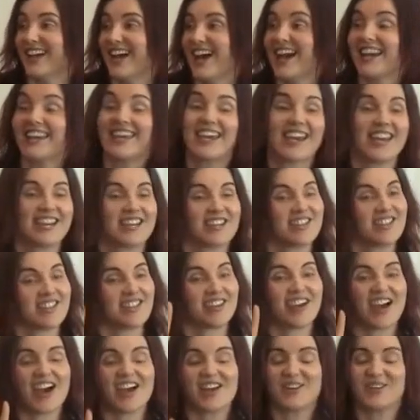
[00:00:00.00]
Again, the
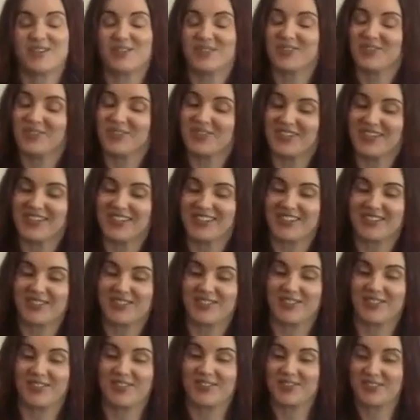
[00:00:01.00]
guide goes through details
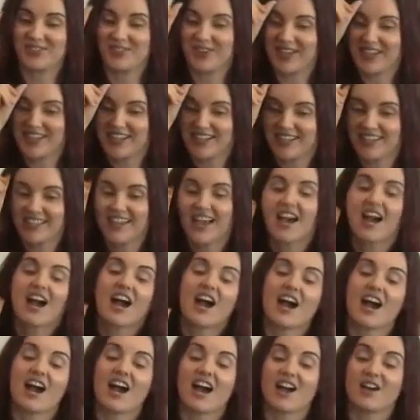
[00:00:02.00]
through those ones.
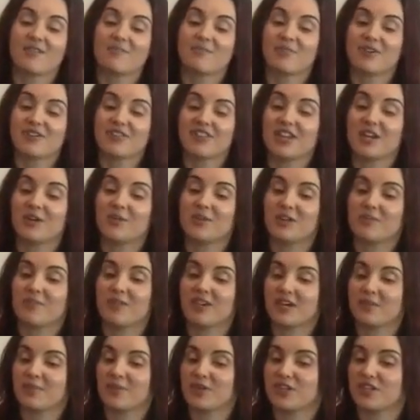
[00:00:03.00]
Point that I want to
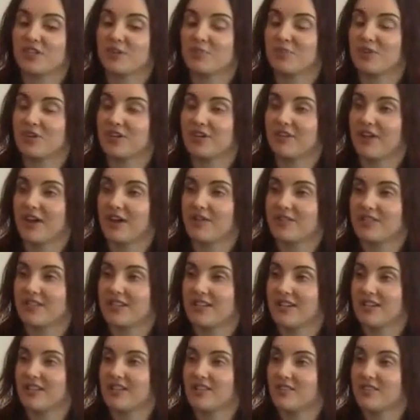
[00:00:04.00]
make about supportive housing,
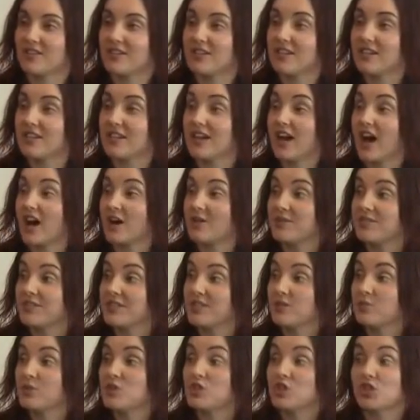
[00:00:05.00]
it's really
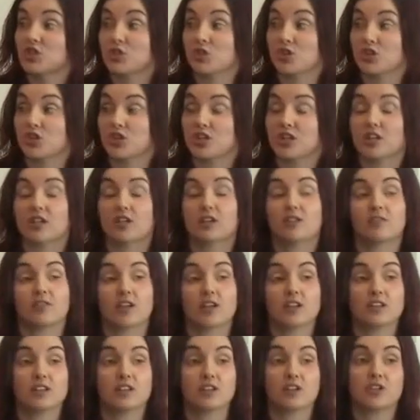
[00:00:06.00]
housing, which is usually
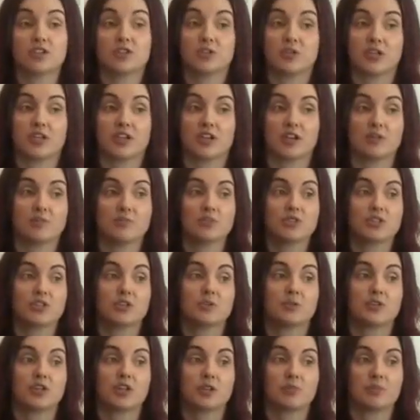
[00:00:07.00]
rent geared to income, so
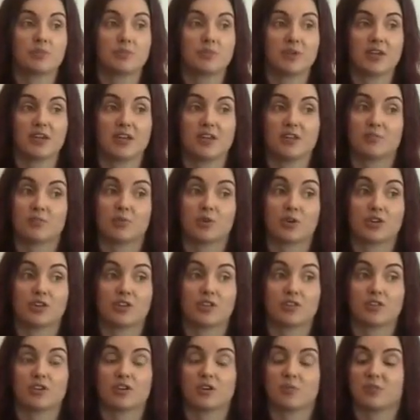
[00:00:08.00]
you will not be paying more
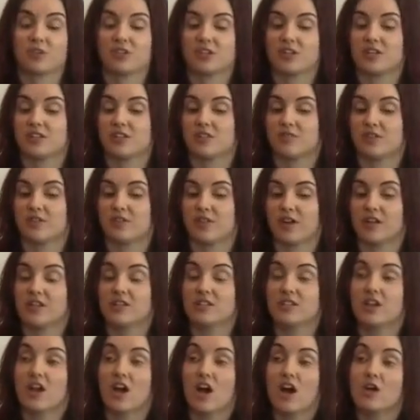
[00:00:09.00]
than 30% of your
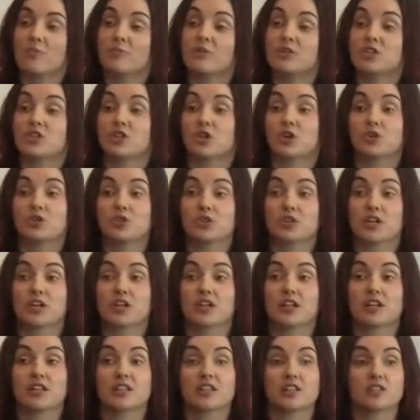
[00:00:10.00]
rent, but you're also
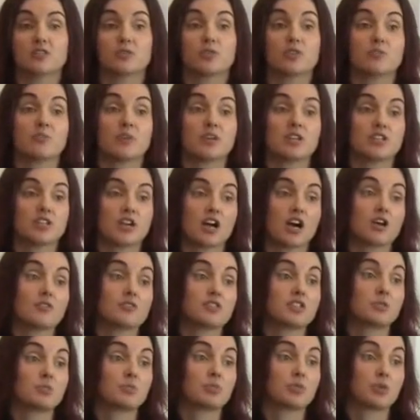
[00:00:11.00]
connected with mental
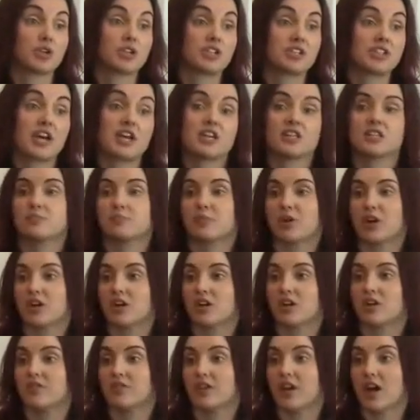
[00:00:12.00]
health supports as part
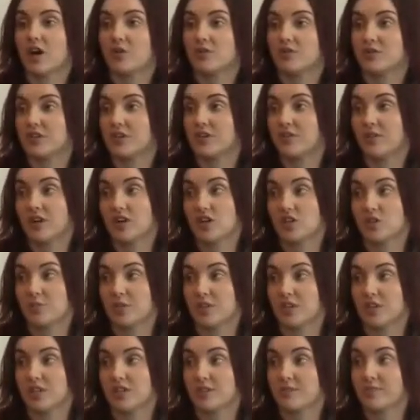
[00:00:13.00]
of your housing
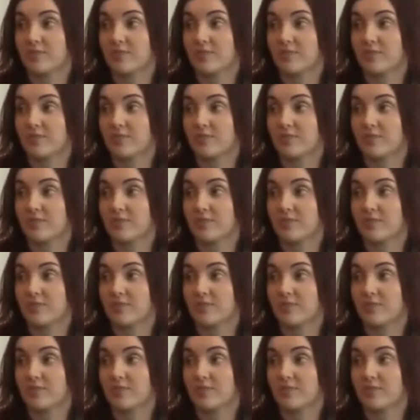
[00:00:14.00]
arrangement.